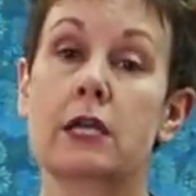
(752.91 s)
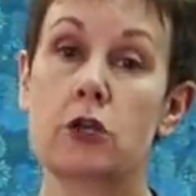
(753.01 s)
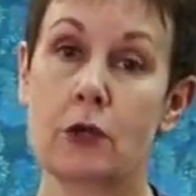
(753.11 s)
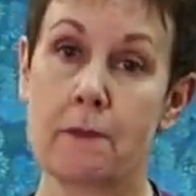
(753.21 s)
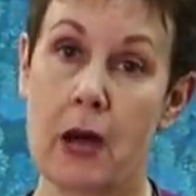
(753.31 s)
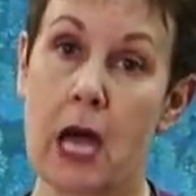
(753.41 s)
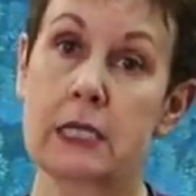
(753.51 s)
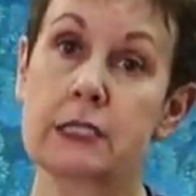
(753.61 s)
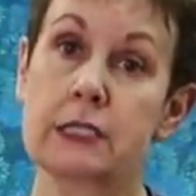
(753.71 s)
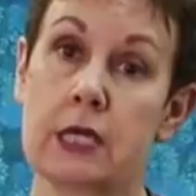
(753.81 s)
you can buy
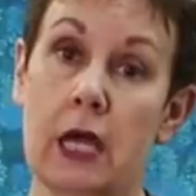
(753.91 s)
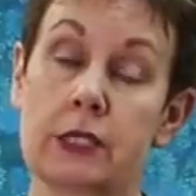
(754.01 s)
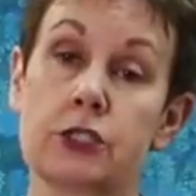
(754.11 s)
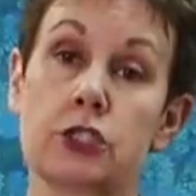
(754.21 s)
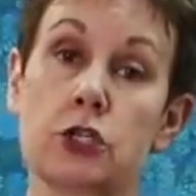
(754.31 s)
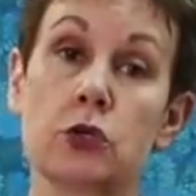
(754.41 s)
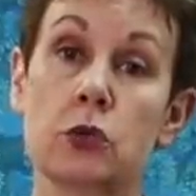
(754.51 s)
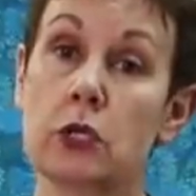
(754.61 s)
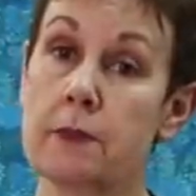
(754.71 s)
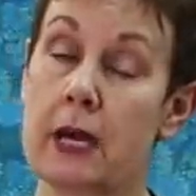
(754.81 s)
designs too
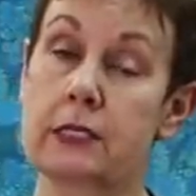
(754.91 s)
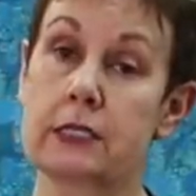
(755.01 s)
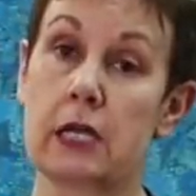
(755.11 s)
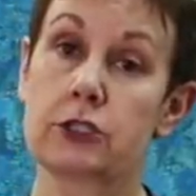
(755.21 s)
you can buy designs